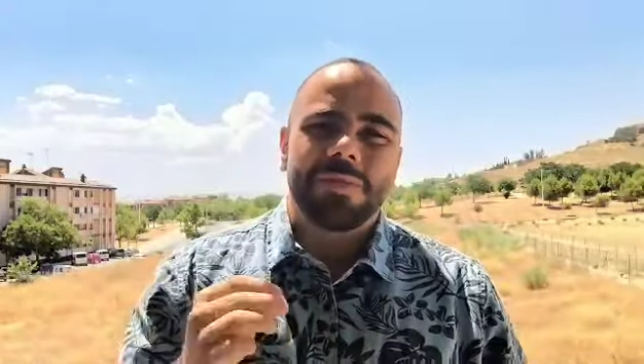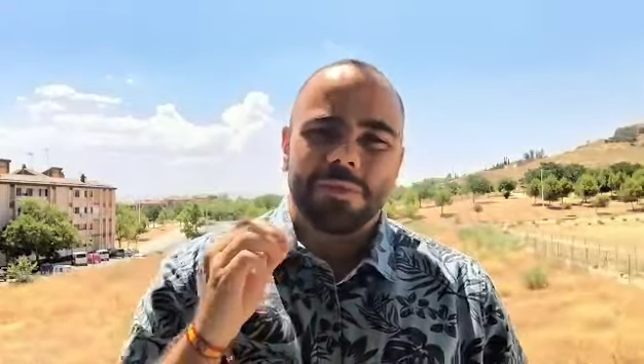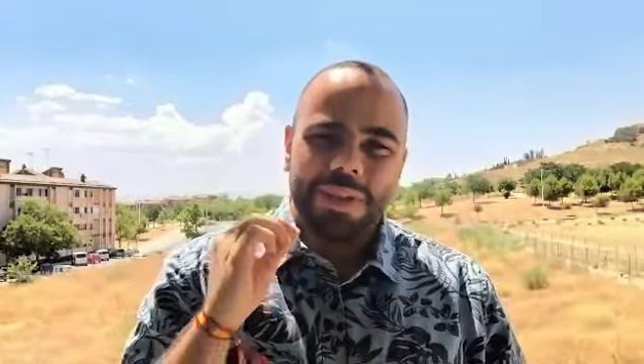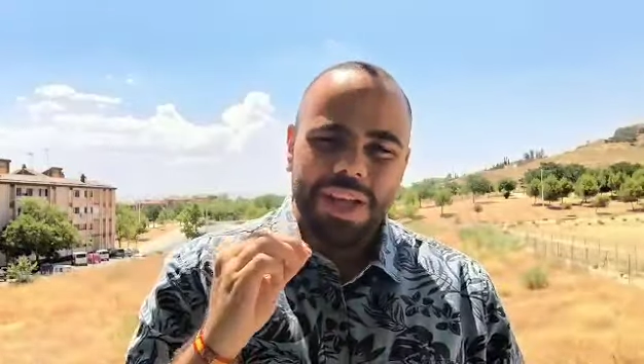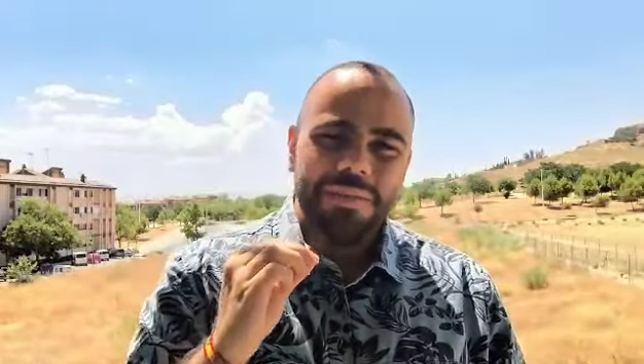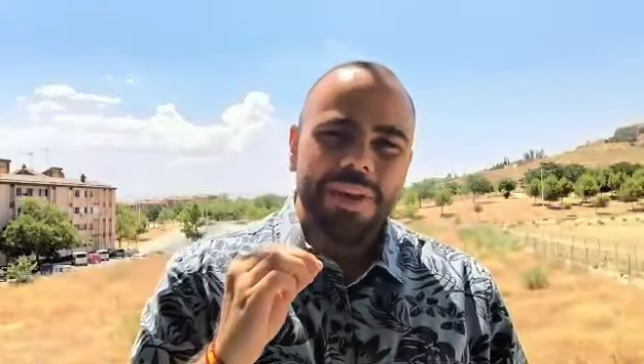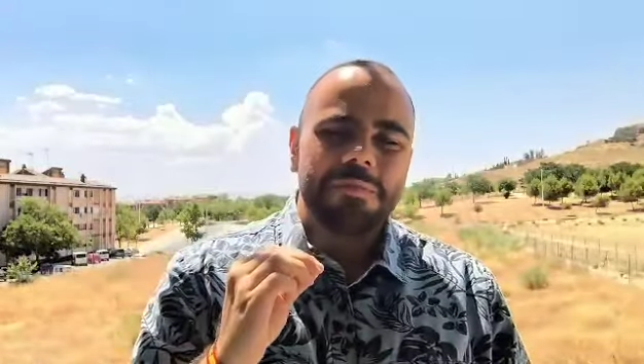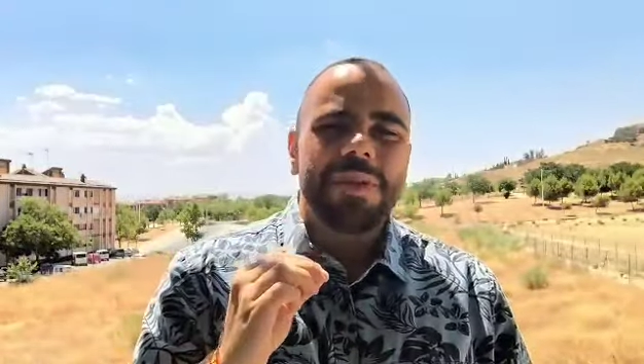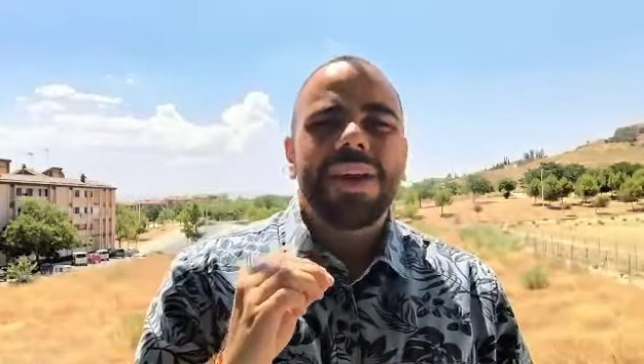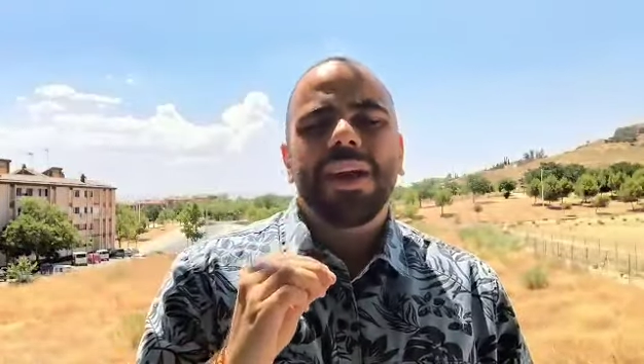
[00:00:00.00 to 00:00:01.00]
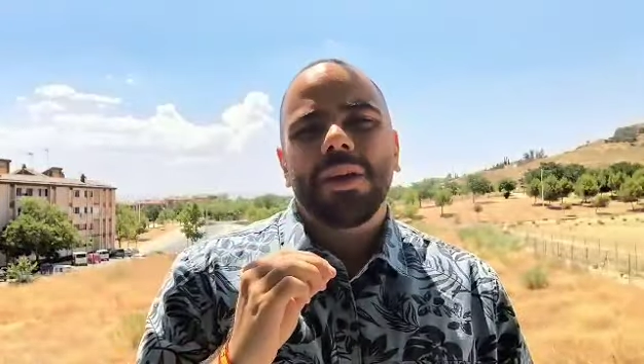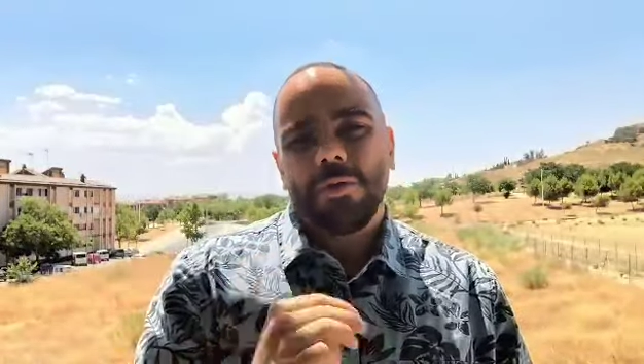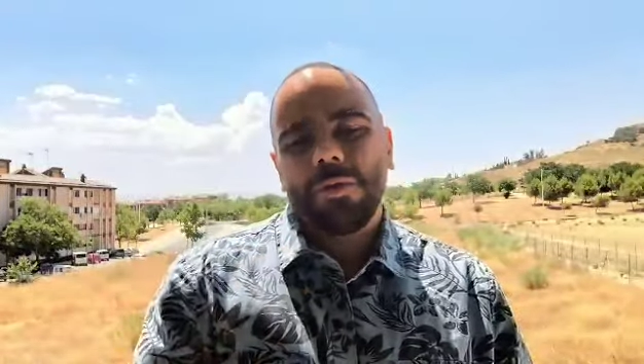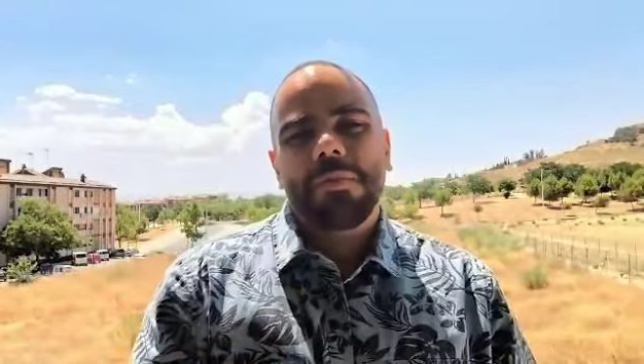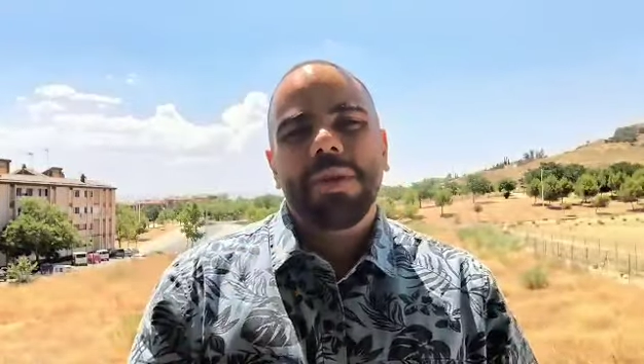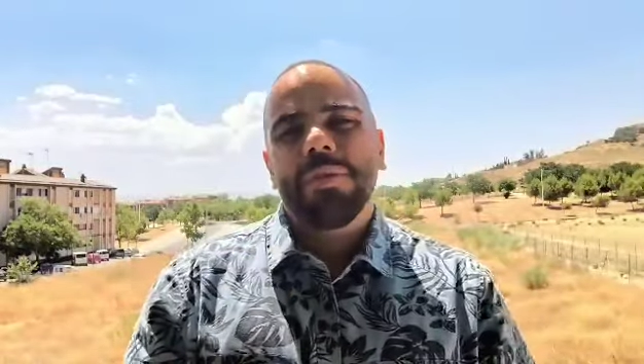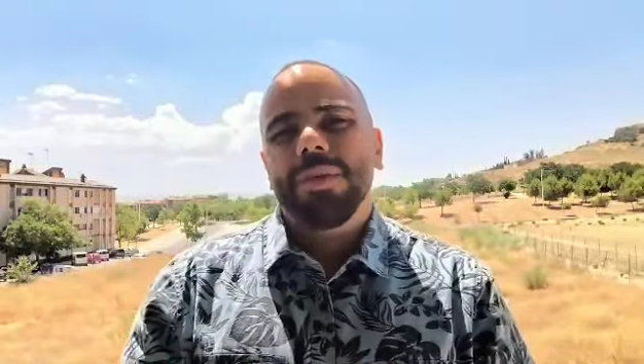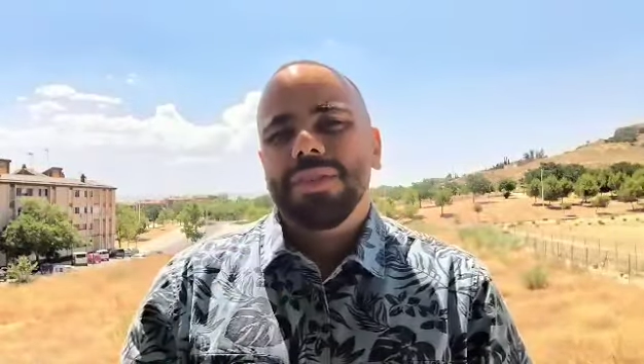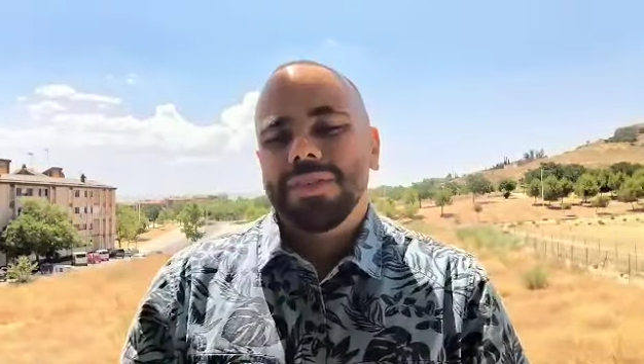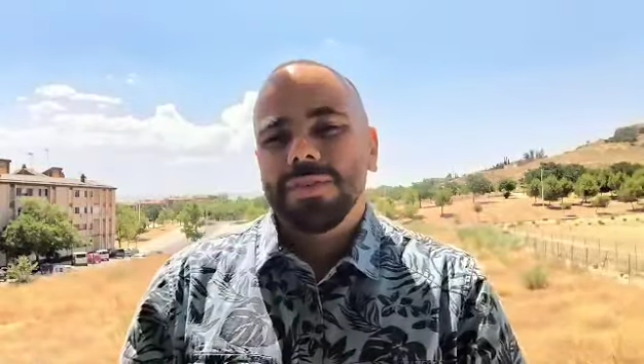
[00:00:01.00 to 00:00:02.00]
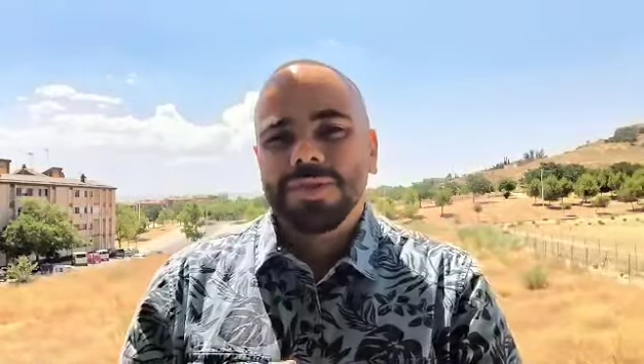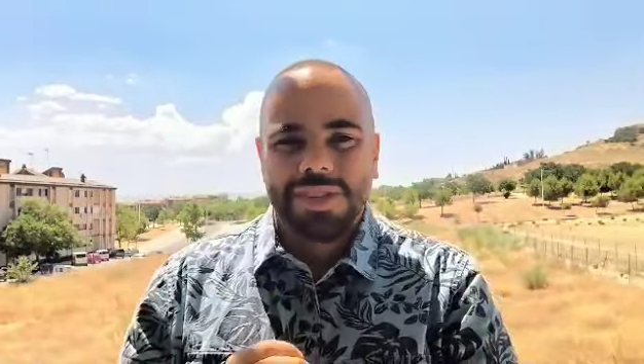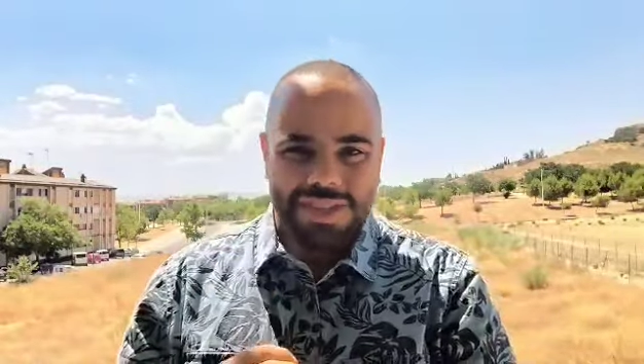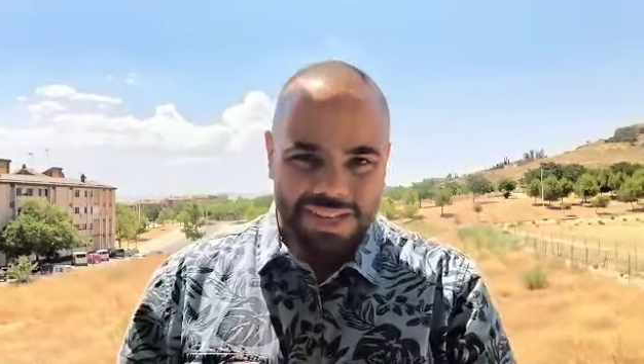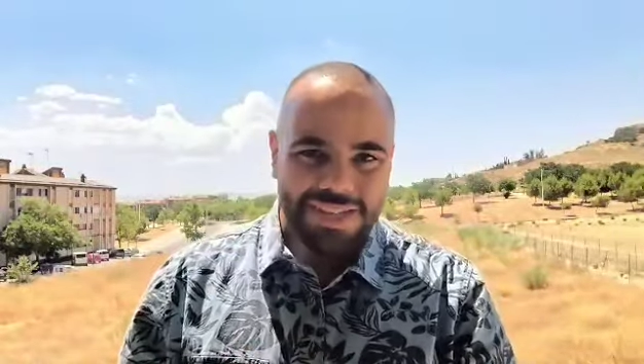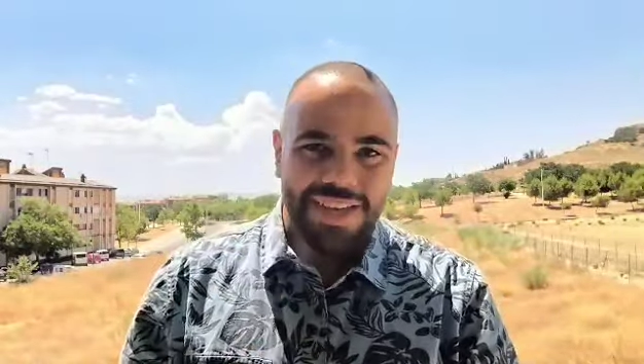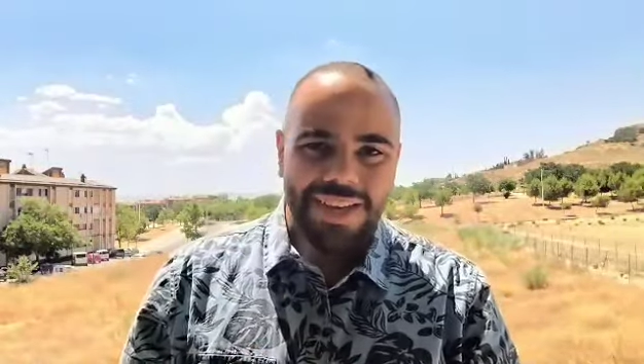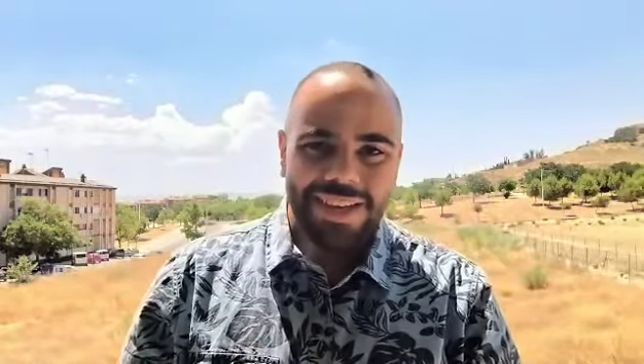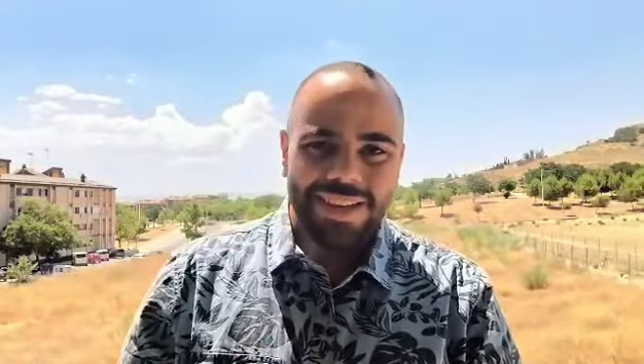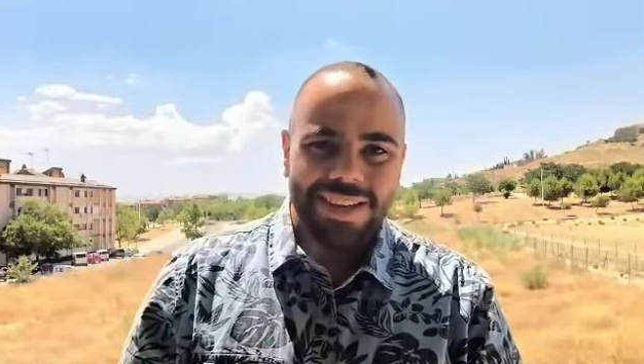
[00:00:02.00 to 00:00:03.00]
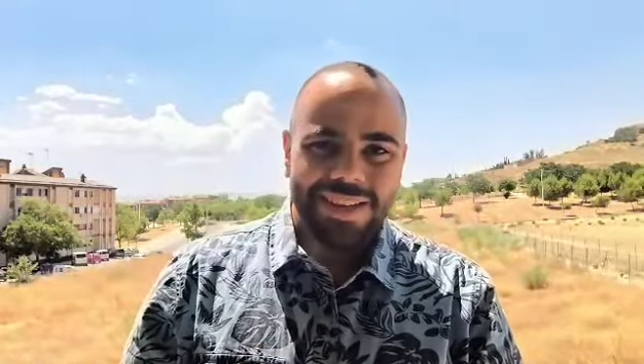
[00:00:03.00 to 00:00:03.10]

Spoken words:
for believing in me and equipping me with the tools to succeed.